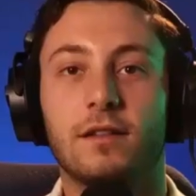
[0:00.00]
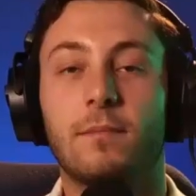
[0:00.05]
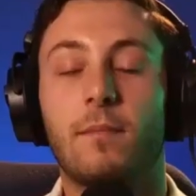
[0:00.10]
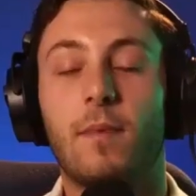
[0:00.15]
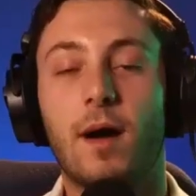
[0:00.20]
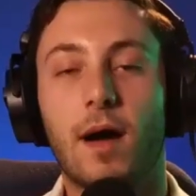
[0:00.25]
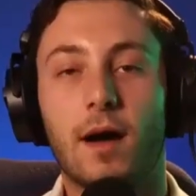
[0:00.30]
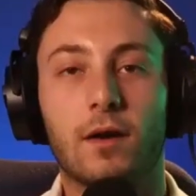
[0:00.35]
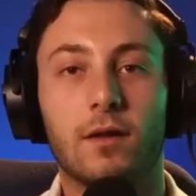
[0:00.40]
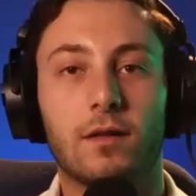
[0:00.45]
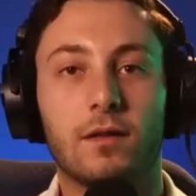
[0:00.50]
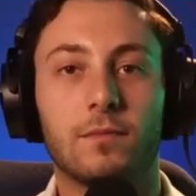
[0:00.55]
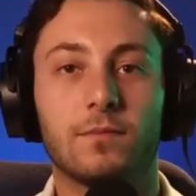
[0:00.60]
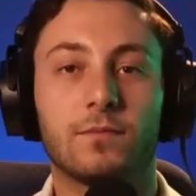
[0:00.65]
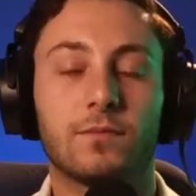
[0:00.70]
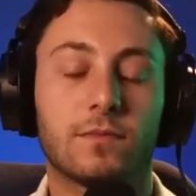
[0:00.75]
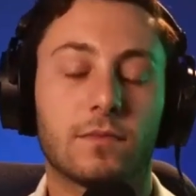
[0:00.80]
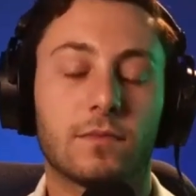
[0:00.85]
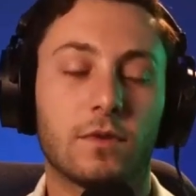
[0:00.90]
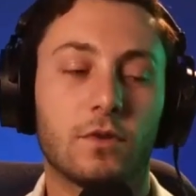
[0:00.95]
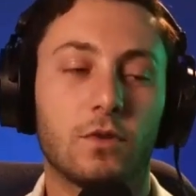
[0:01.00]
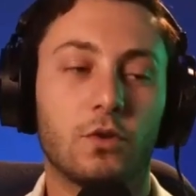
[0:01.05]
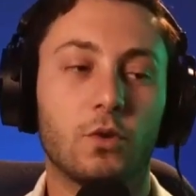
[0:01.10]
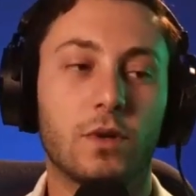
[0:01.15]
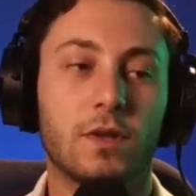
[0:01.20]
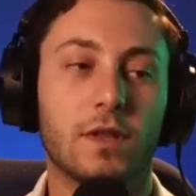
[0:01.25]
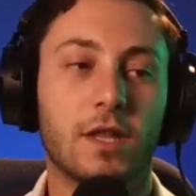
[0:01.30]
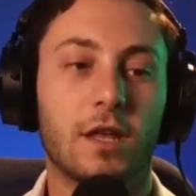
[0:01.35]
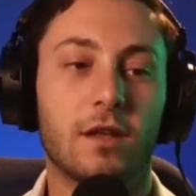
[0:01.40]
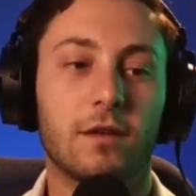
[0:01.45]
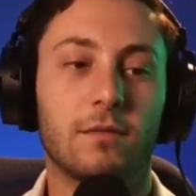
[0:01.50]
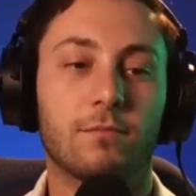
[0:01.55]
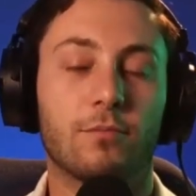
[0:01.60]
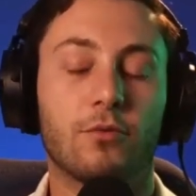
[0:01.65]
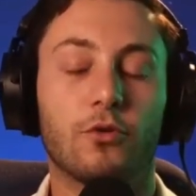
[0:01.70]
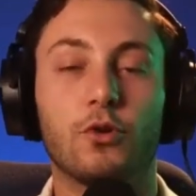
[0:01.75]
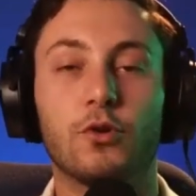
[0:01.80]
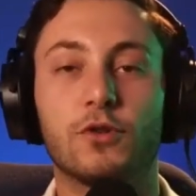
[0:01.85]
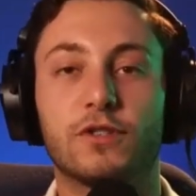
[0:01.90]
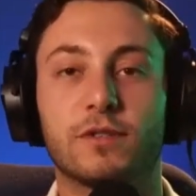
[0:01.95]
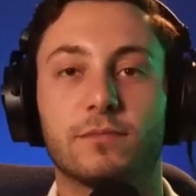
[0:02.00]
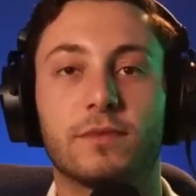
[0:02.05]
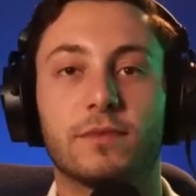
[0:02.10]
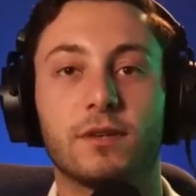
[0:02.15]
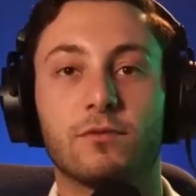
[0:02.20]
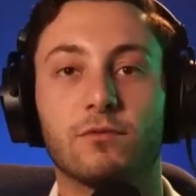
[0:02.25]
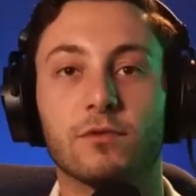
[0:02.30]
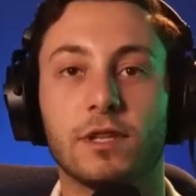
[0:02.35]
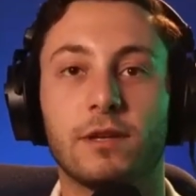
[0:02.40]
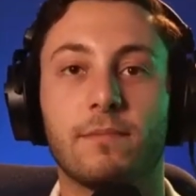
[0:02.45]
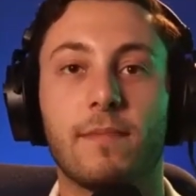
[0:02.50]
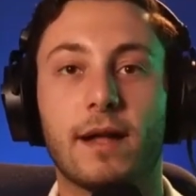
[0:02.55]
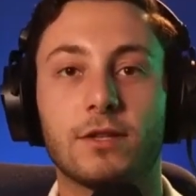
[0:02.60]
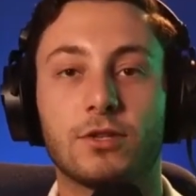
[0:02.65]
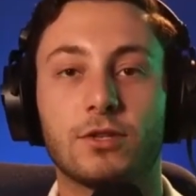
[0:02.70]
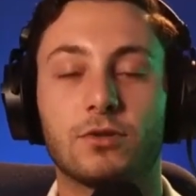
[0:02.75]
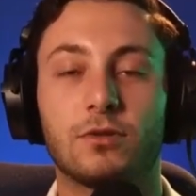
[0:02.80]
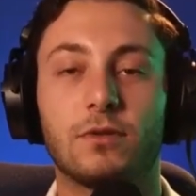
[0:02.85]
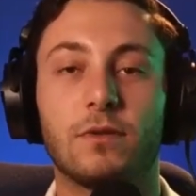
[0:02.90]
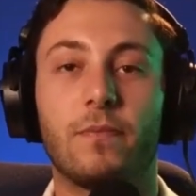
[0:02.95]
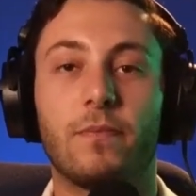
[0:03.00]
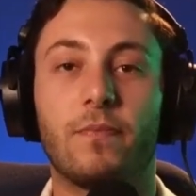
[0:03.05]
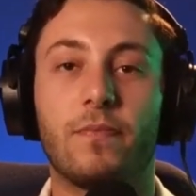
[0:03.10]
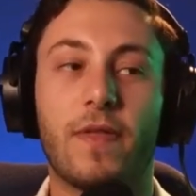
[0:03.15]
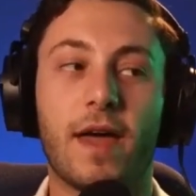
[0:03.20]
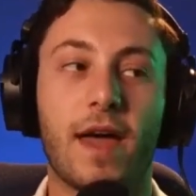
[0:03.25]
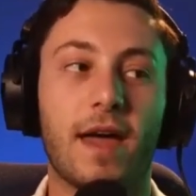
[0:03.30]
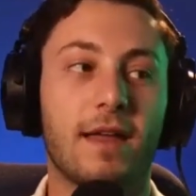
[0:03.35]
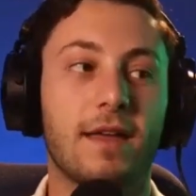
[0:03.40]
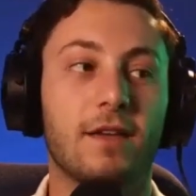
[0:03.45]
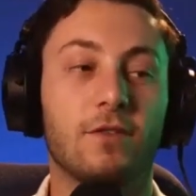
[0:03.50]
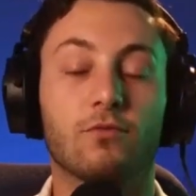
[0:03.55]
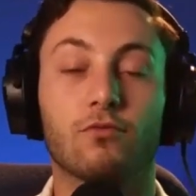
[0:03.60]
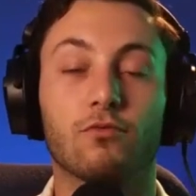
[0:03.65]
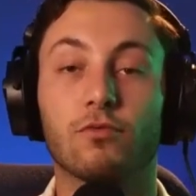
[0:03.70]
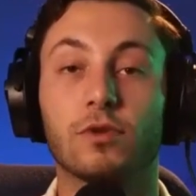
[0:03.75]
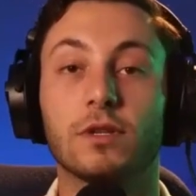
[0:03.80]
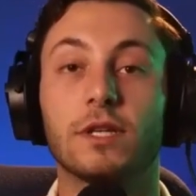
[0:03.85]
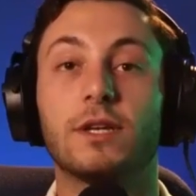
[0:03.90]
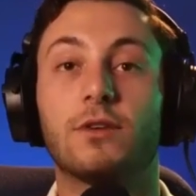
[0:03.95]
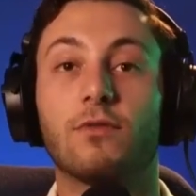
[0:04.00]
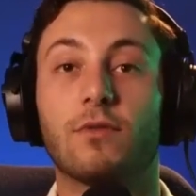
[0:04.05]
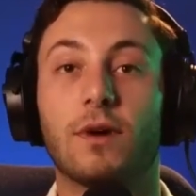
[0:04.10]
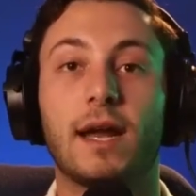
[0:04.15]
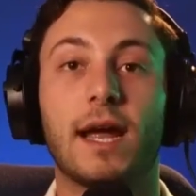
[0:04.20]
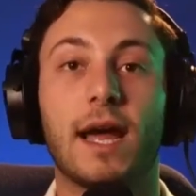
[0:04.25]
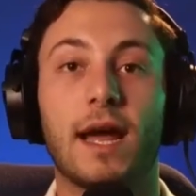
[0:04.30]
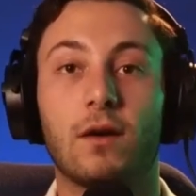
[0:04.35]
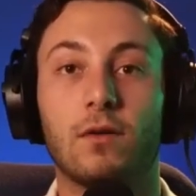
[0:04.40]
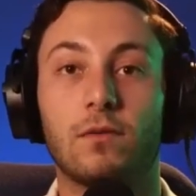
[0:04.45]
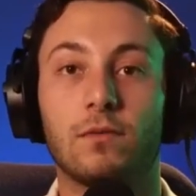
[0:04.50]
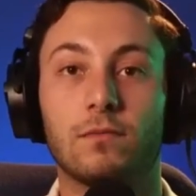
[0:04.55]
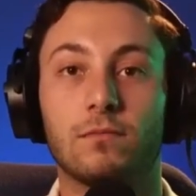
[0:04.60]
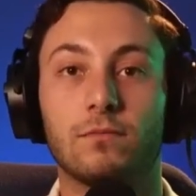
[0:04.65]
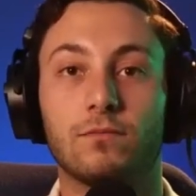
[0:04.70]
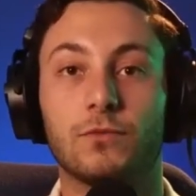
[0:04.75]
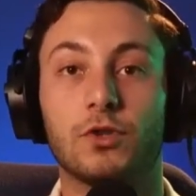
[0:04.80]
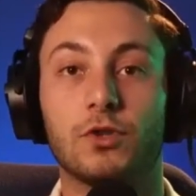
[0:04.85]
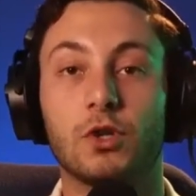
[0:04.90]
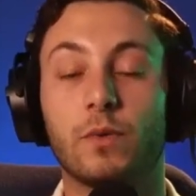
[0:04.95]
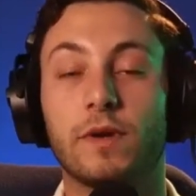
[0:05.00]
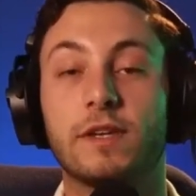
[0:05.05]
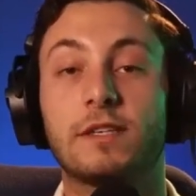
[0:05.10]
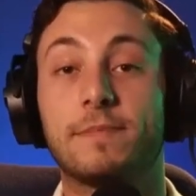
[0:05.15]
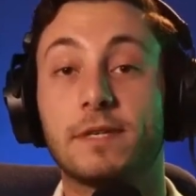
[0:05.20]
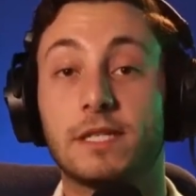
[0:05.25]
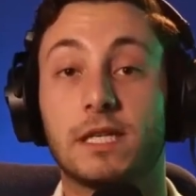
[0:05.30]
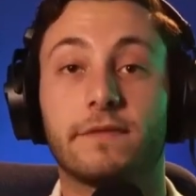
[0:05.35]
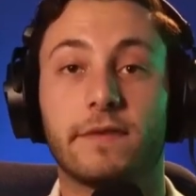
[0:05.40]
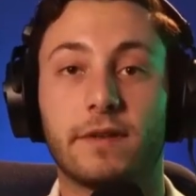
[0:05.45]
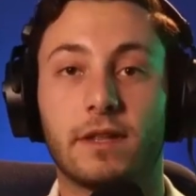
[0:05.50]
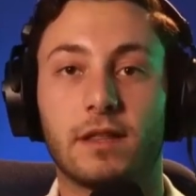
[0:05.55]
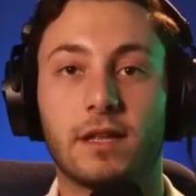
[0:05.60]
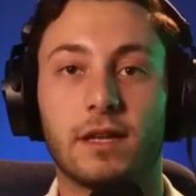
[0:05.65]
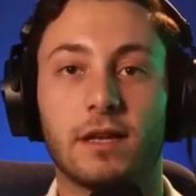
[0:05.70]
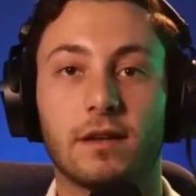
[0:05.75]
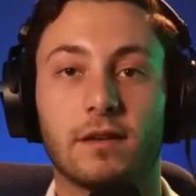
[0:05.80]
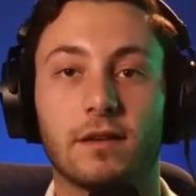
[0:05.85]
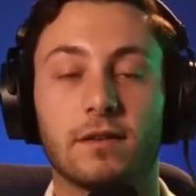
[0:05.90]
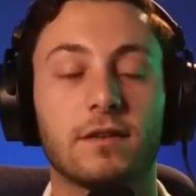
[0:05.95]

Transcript: model, you can then produce something really magical that is really great at doing specific things.